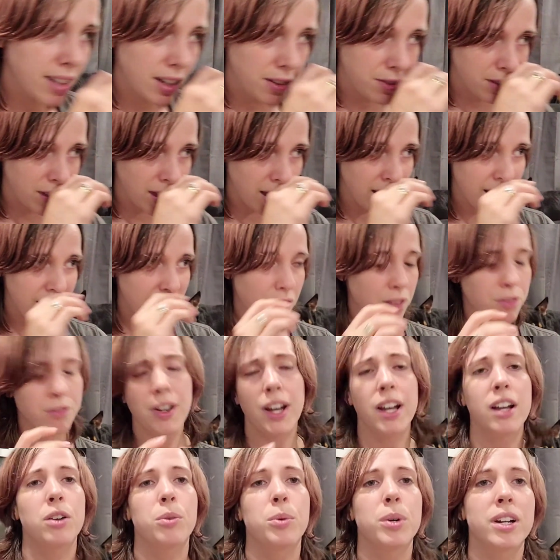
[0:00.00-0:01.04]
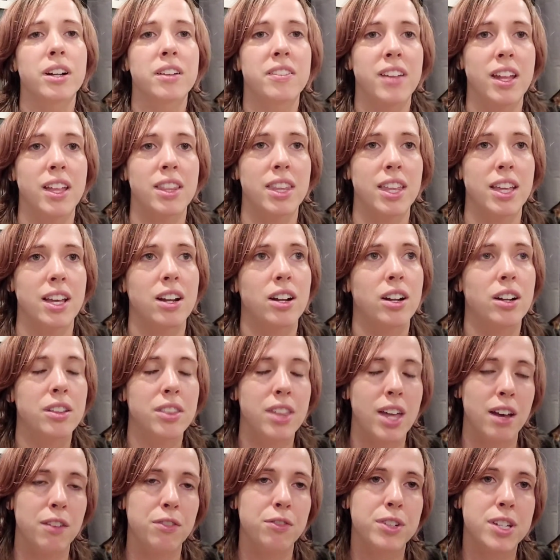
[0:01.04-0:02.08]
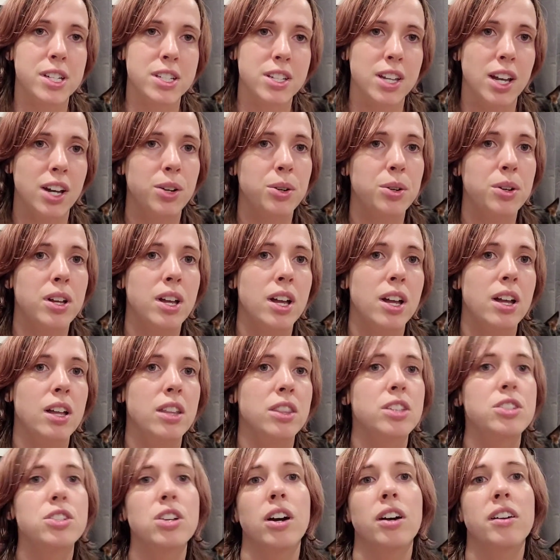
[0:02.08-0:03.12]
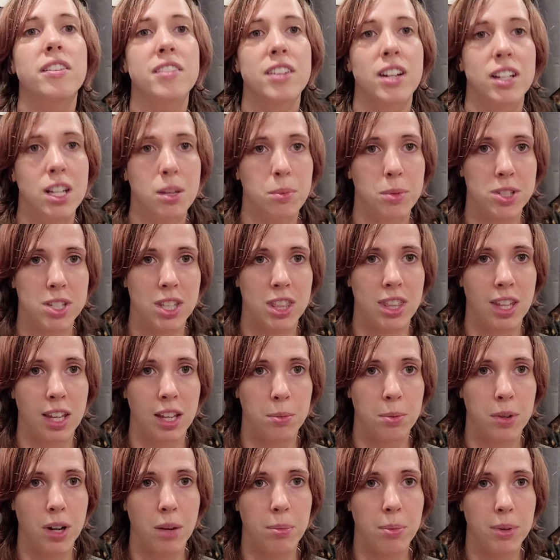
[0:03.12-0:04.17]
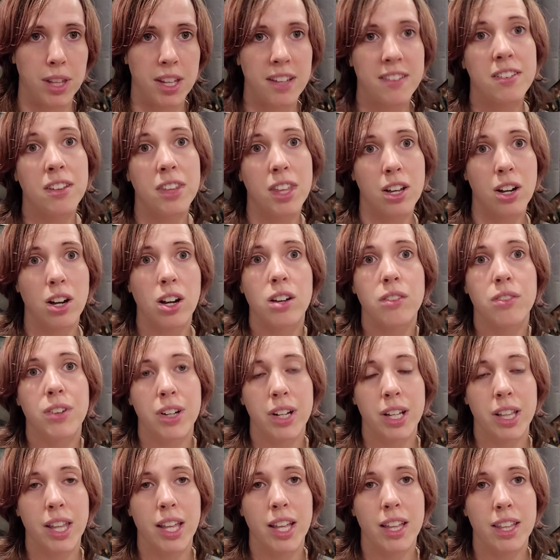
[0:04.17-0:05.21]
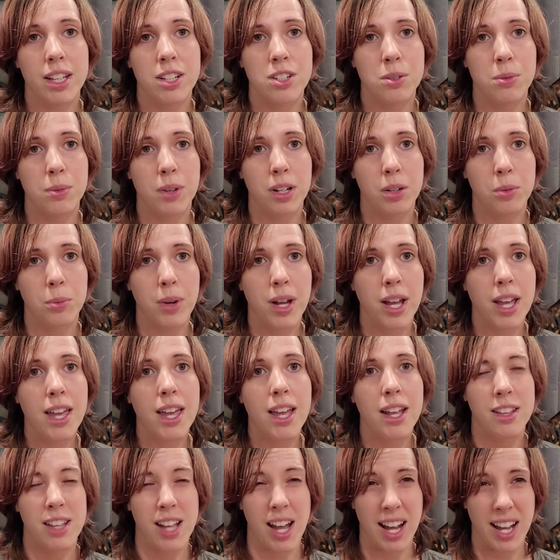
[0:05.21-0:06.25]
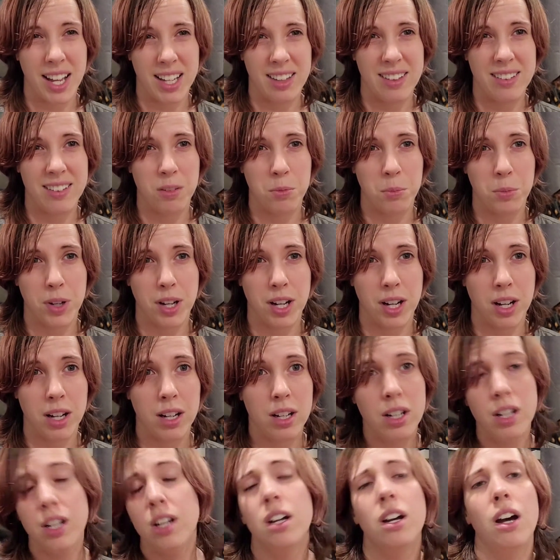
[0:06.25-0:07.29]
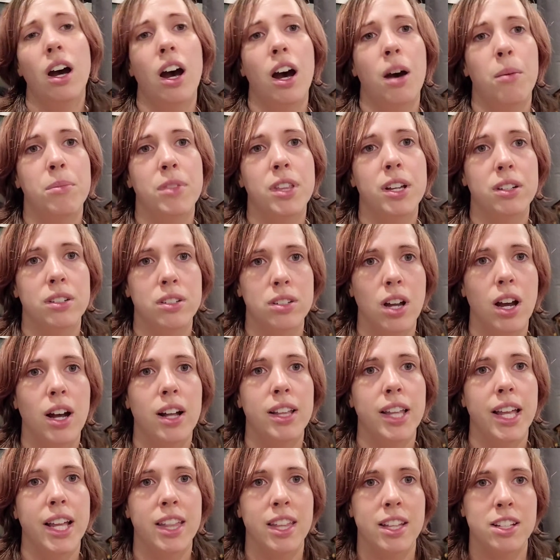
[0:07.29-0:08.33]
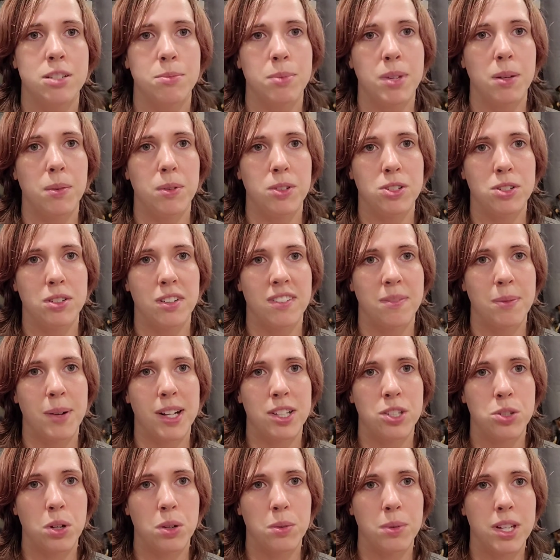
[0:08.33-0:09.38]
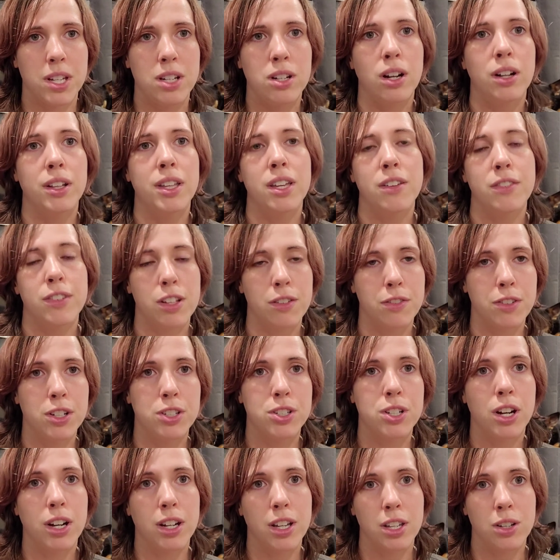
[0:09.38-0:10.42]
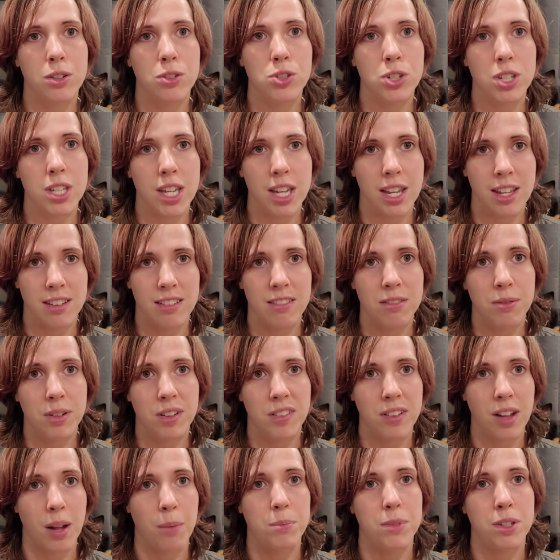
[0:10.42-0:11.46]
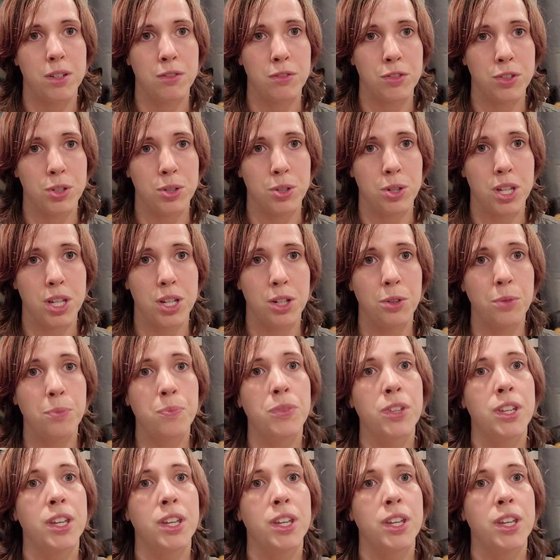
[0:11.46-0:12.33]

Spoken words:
if they hear fireworks and they are that freaked out, the dog's not able to think properly. So they are very likely to run away and hide somewhere. They're not likely to be able to respond to a recall, even if your dog usually is receptive to you.